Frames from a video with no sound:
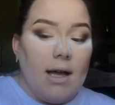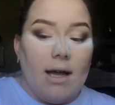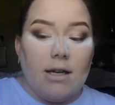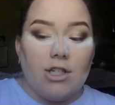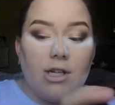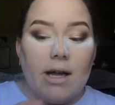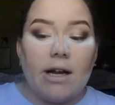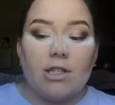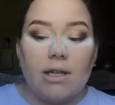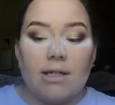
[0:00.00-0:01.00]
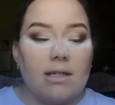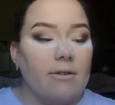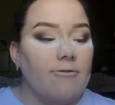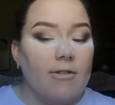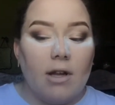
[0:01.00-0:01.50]
and she actually is an
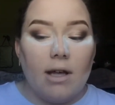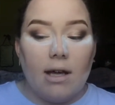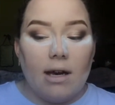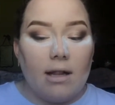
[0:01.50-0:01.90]
affiliate,